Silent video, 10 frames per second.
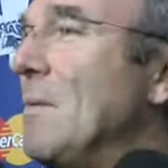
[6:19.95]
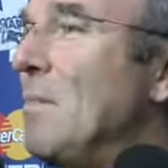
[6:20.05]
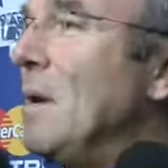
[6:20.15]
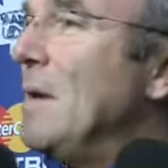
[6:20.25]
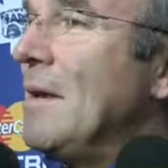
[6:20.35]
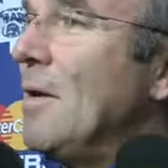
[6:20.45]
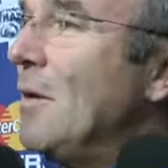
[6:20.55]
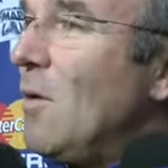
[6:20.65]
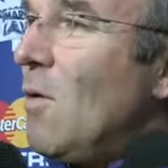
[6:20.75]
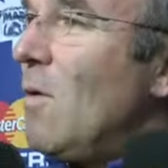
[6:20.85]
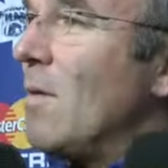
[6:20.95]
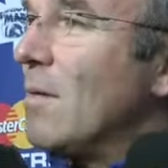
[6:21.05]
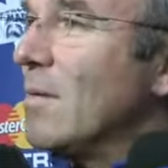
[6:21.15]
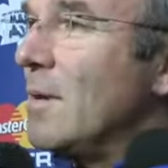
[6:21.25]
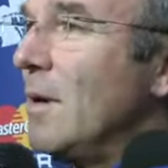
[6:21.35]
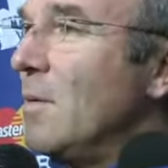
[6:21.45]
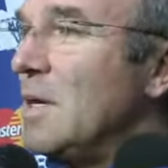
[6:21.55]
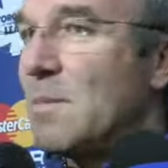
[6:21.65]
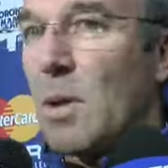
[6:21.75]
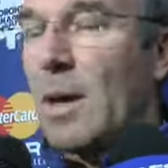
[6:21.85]
he's getting beaten down at all. You
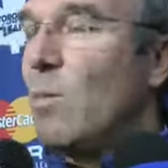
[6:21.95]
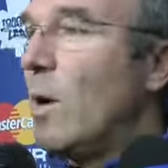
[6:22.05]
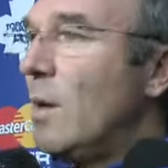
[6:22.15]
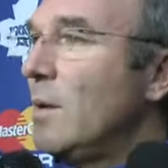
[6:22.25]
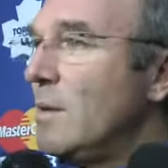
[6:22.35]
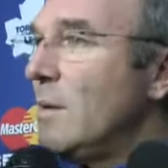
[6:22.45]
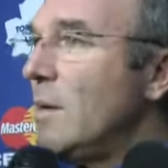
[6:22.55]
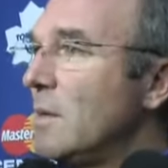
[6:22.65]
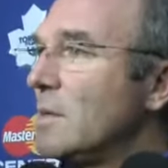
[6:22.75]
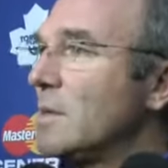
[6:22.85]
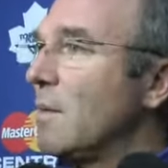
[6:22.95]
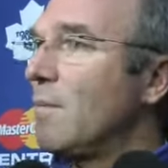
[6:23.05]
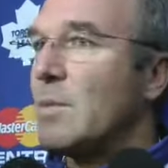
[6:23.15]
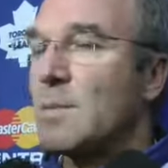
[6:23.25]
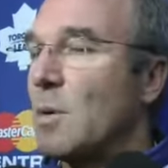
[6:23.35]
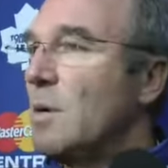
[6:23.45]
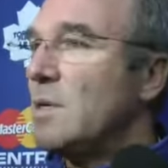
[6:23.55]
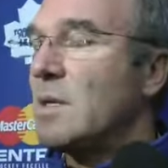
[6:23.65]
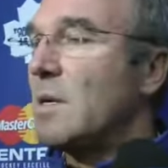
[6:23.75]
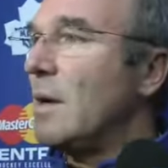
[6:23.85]
know, he's played well in, in some
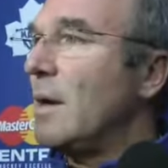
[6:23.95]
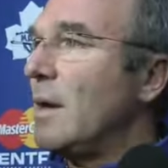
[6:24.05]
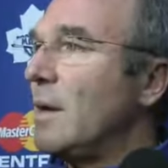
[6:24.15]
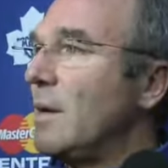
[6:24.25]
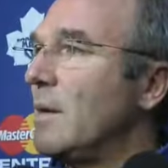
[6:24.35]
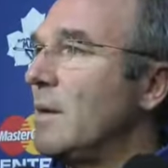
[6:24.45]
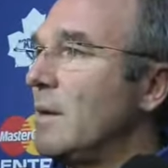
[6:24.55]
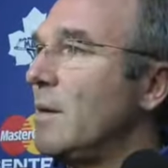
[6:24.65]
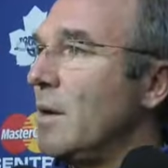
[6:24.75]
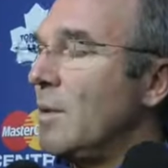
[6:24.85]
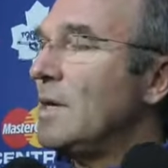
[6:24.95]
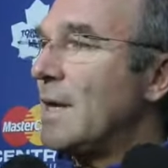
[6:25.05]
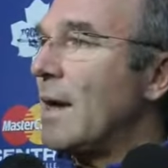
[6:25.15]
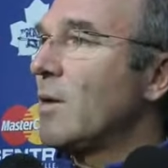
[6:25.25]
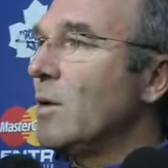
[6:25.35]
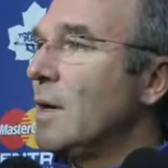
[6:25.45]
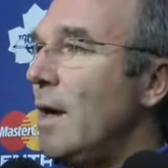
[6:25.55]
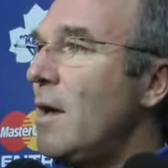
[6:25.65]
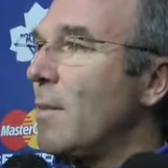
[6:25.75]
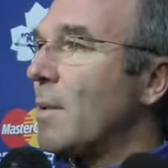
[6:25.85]
spurts and, and, you know, he's had a
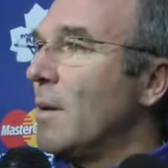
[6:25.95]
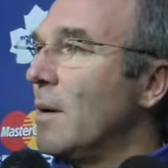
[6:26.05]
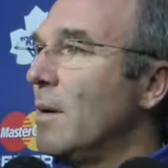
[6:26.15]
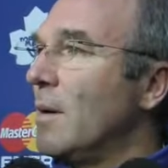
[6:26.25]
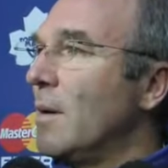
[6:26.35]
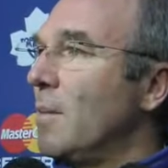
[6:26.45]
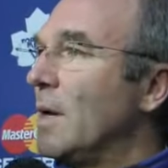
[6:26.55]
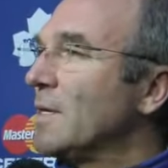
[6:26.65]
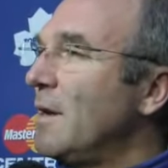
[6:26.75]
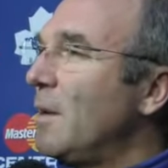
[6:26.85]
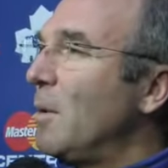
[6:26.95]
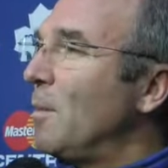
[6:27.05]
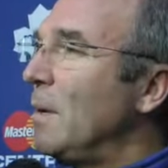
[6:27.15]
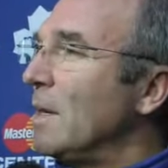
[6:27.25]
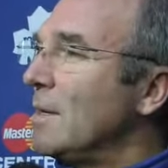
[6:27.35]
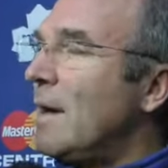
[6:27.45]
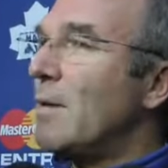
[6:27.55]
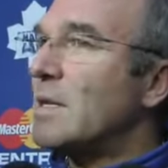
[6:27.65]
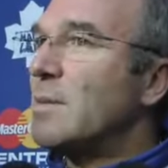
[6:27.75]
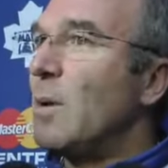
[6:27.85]
good camp. But it's not about beating
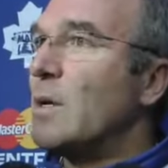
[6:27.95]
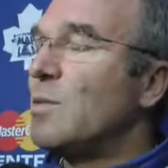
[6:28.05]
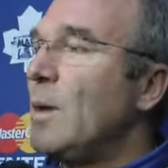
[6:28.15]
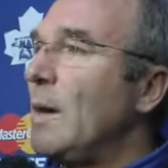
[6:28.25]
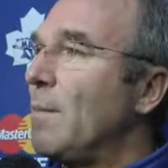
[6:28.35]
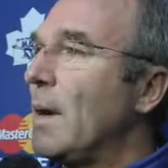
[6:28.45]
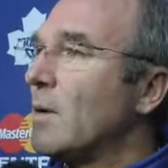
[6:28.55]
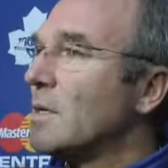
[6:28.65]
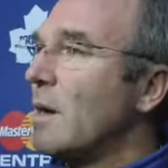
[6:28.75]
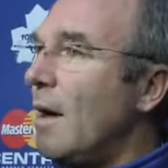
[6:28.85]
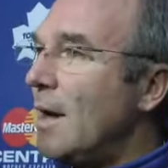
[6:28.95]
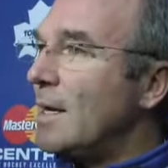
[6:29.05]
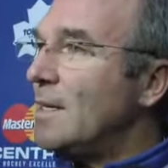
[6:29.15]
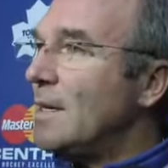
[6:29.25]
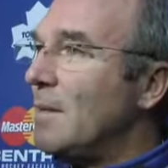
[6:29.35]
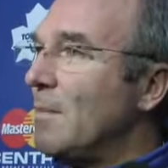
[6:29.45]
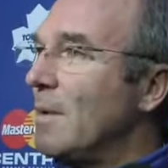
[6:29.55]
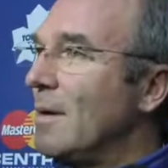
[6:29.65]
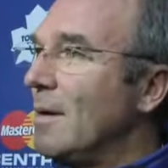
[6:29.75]
down. It's about as we get better as a hockey team,